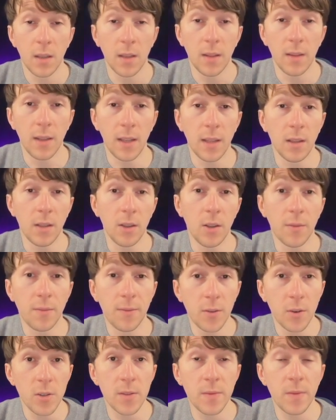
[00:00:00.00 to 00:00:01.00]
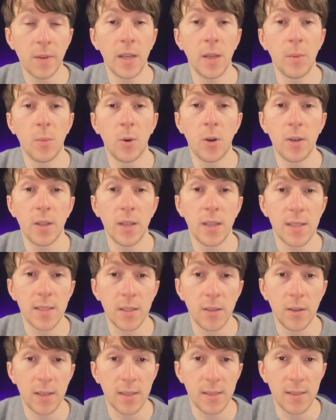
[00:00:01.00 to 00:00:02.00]
Then the first variable is
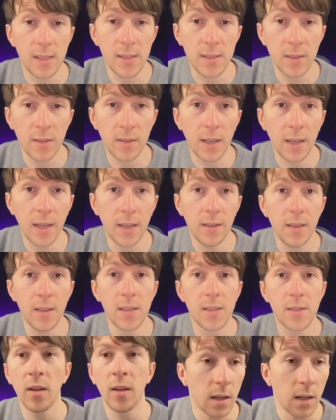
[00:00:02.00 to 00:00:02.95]
the assistant ID.